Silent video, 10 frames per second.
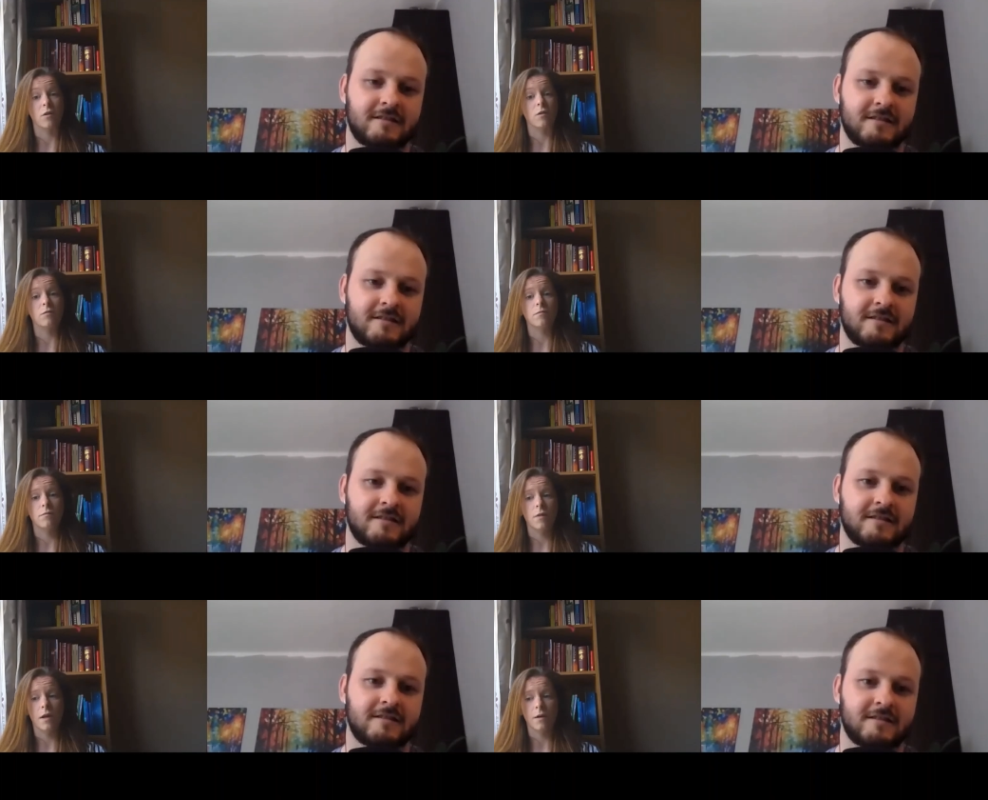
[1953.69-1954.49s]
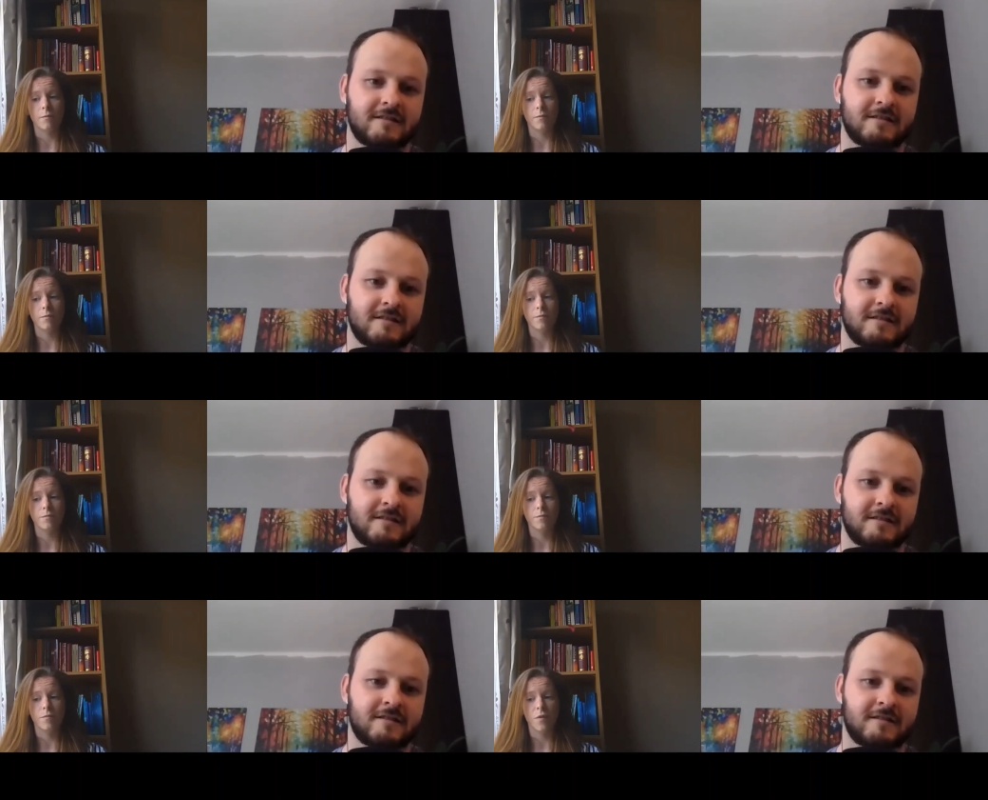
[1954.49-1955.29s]
Speaker 1: doing um,
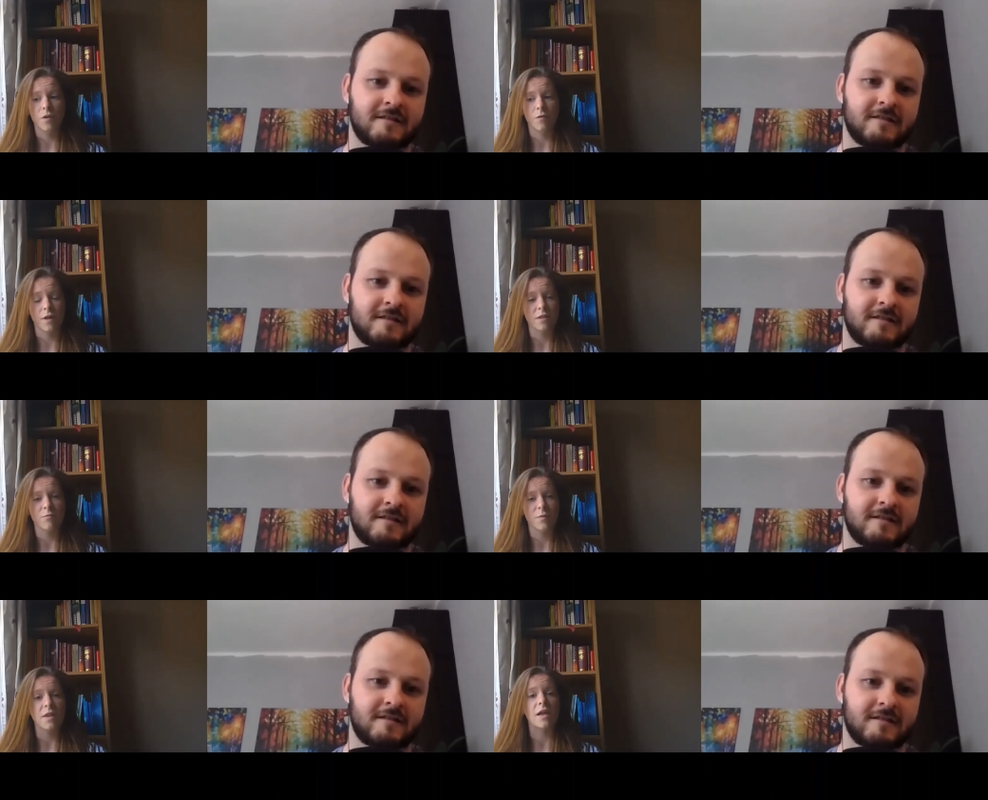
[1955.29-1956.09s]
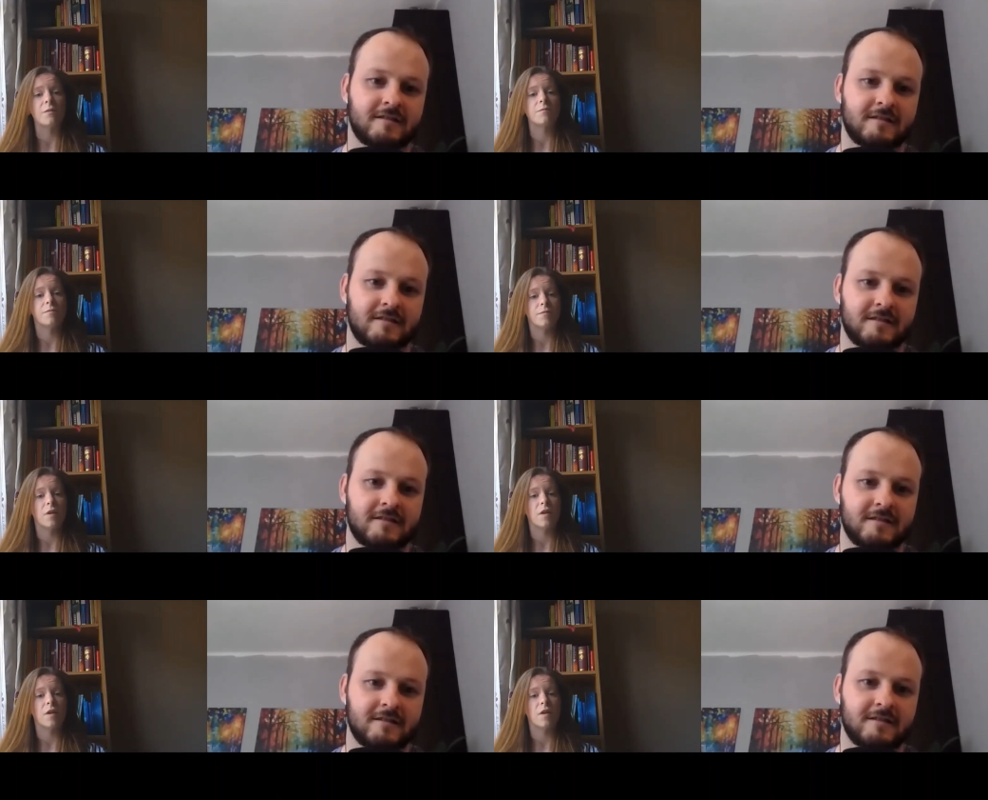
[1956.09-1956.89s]
with the rest of my time
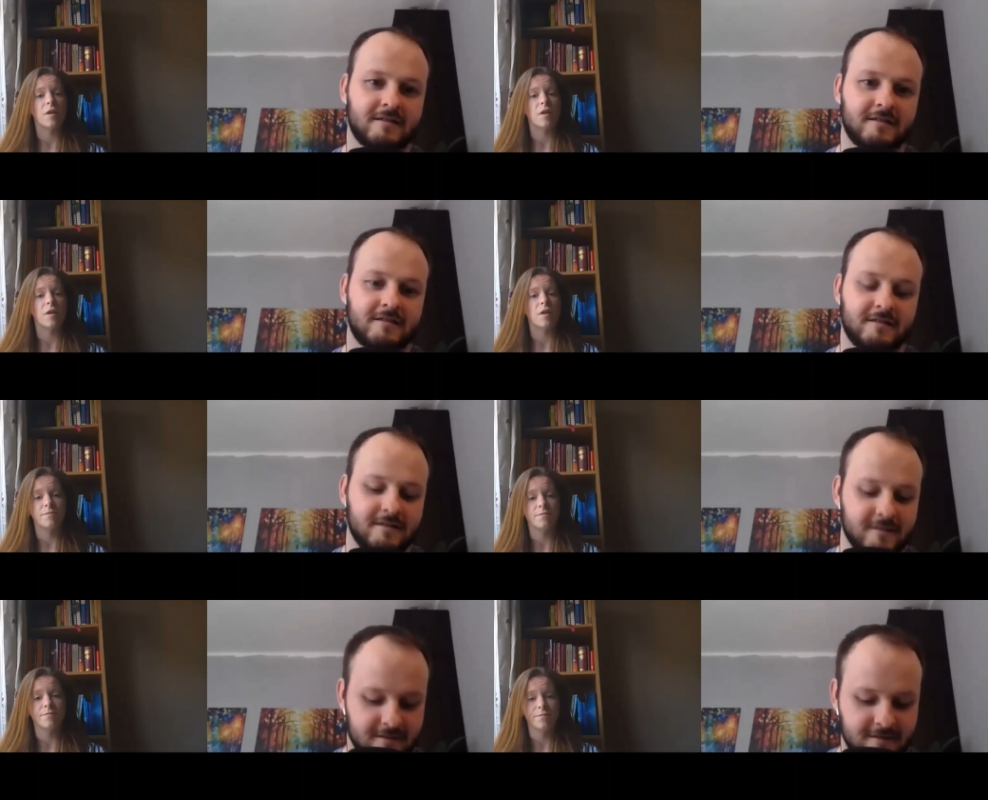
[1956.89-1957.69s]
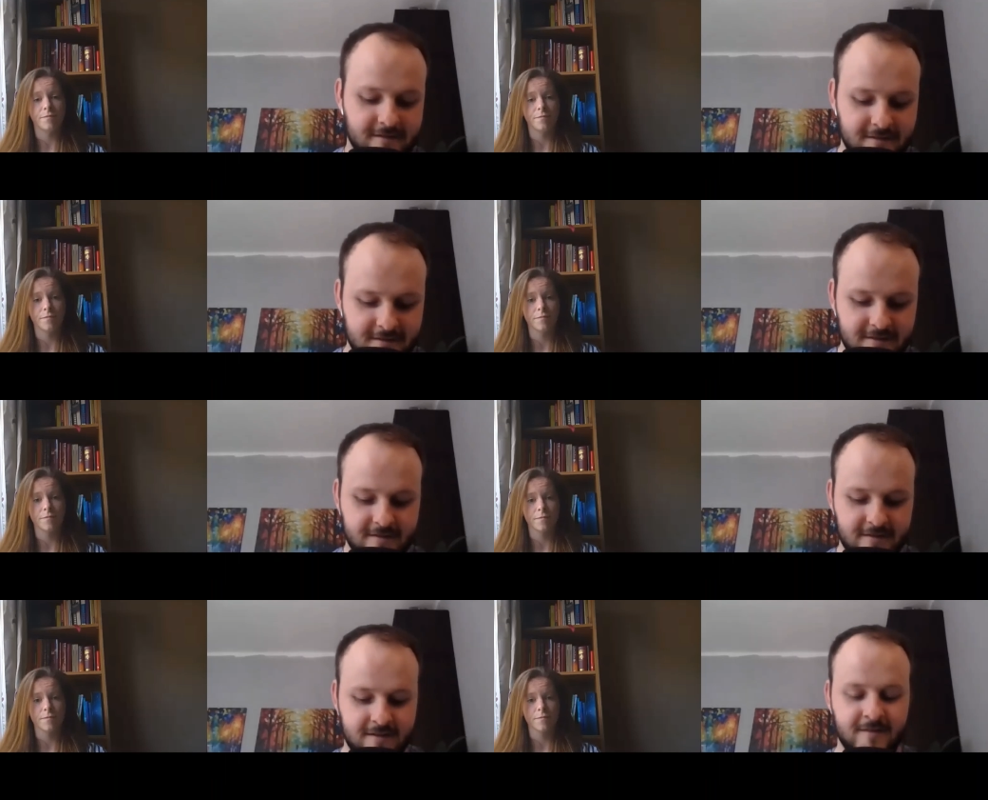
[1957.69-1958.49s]
and days.
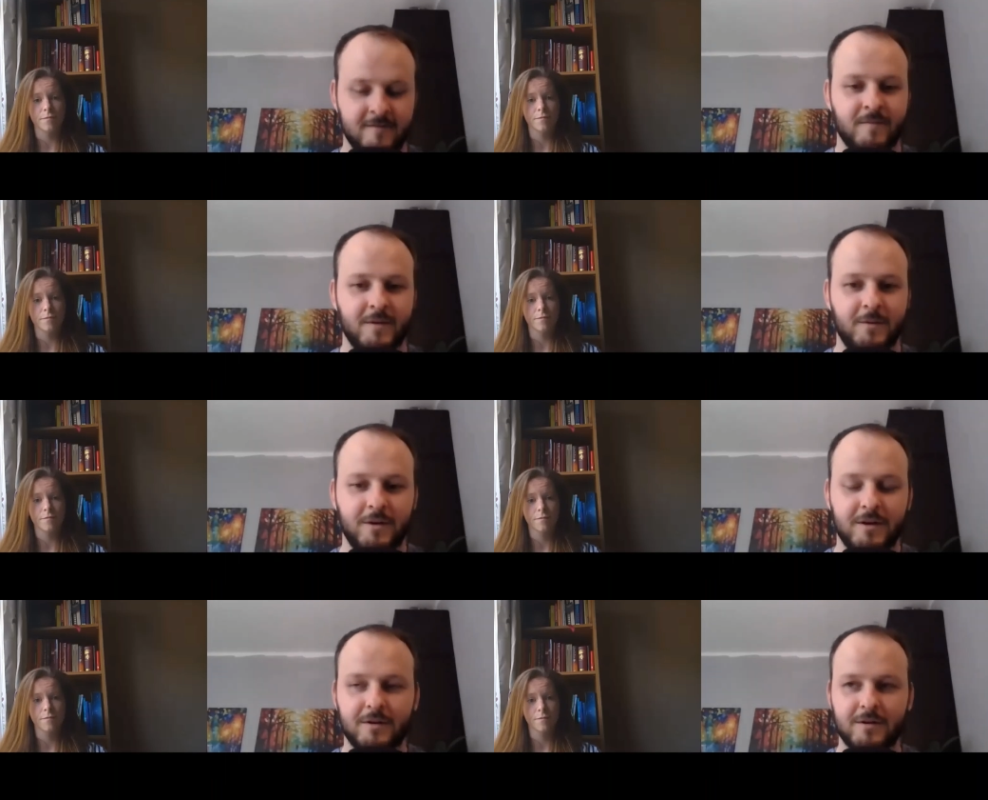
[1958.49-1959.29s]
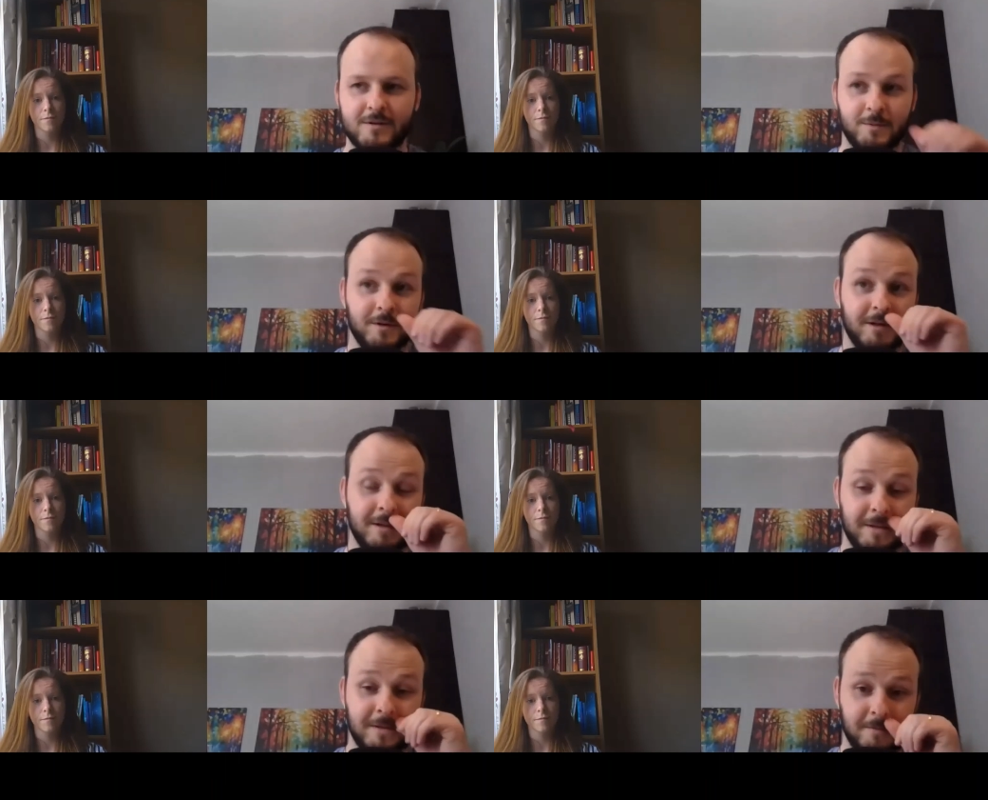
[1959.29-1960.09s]
Speaker 2: Mm-hmm. Well, so what are
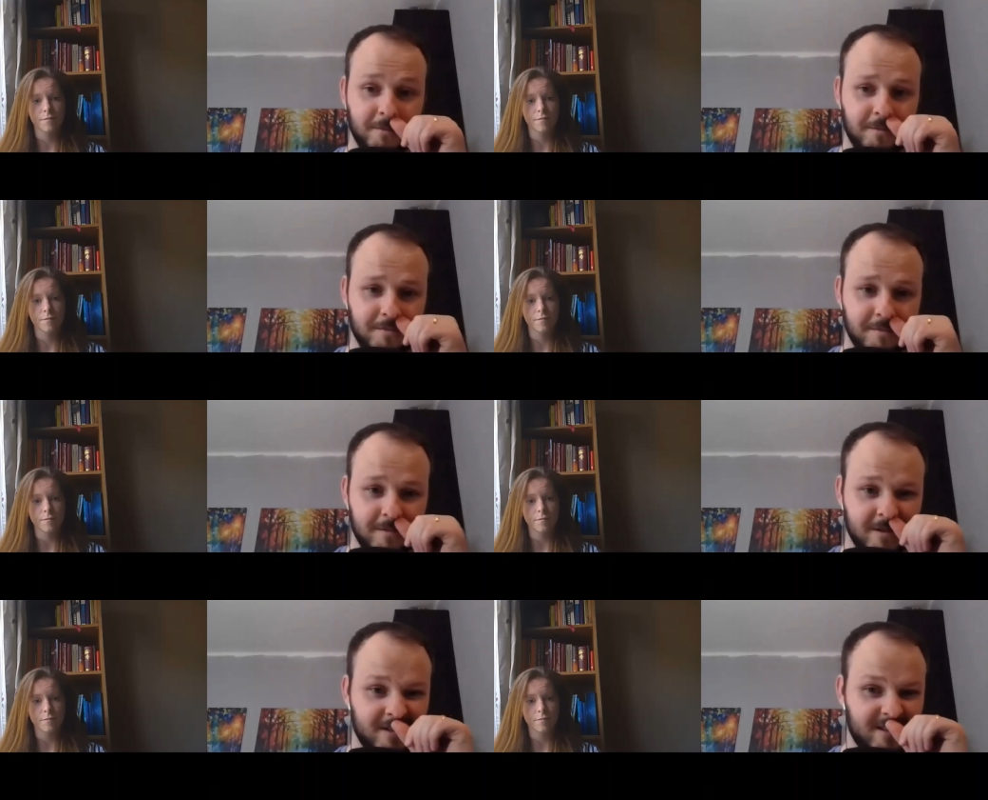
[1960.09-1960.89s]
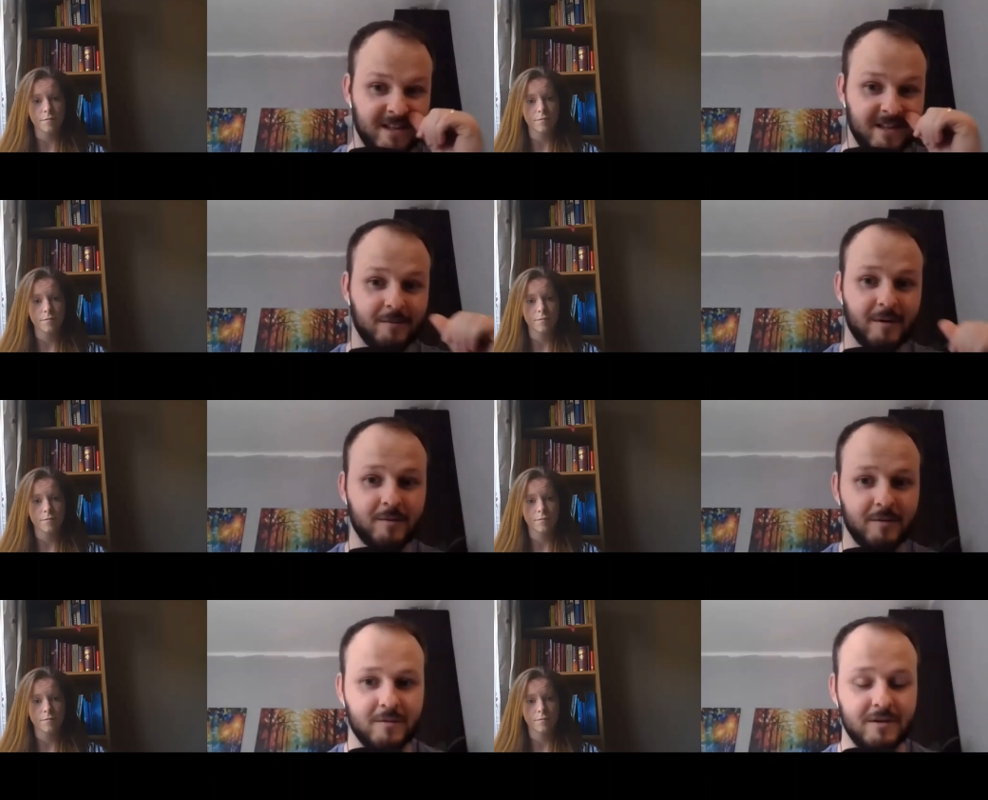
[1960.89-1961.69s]
you just say a little bit.
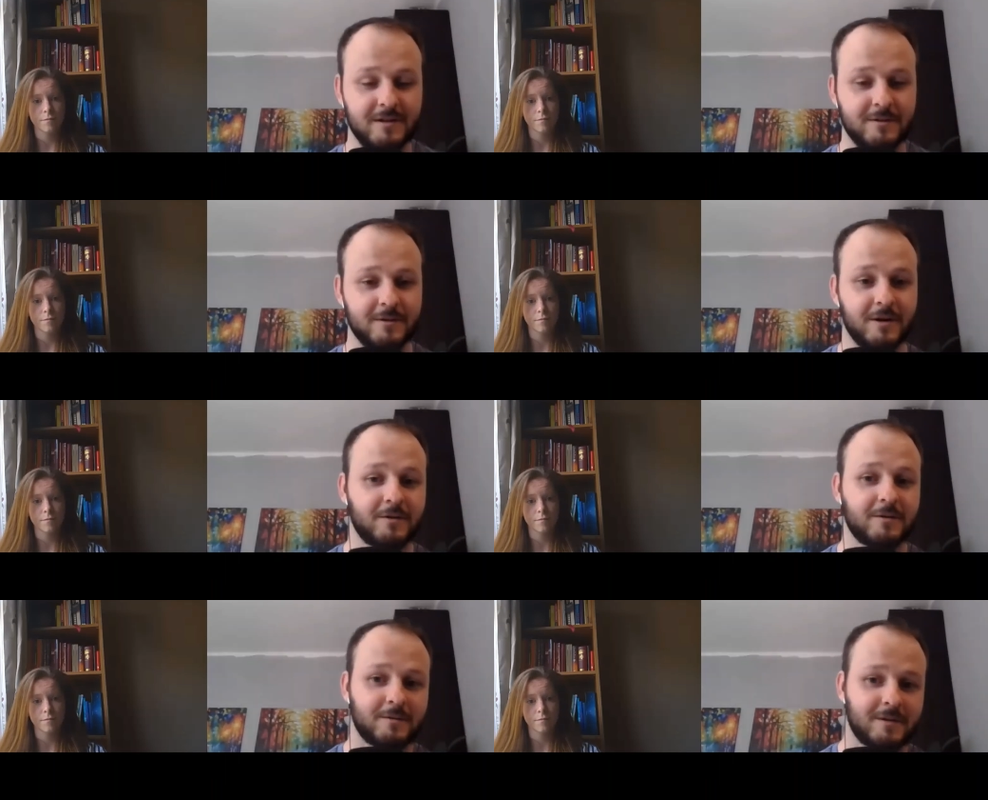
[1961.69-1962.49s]
What, what do you do now?